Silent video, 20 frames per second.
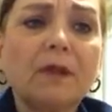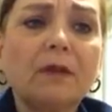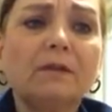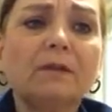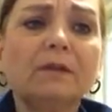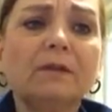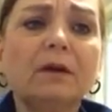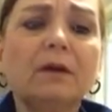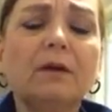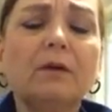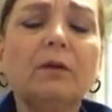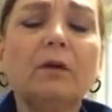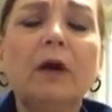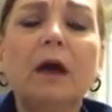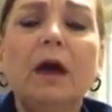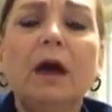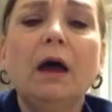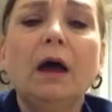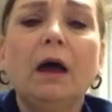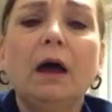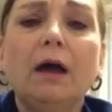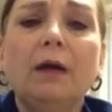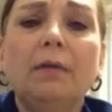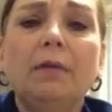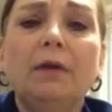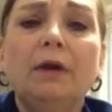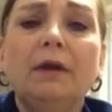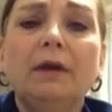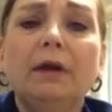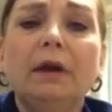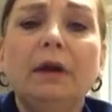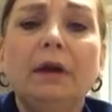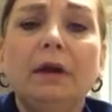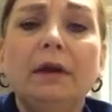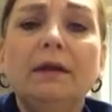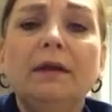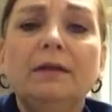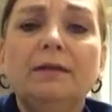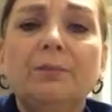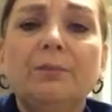So, and
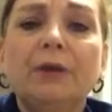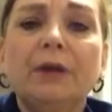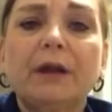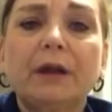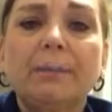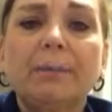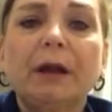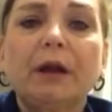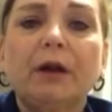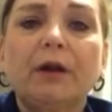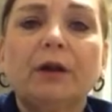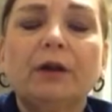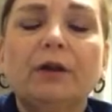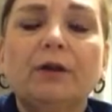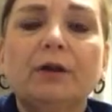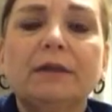it's pretty apparent.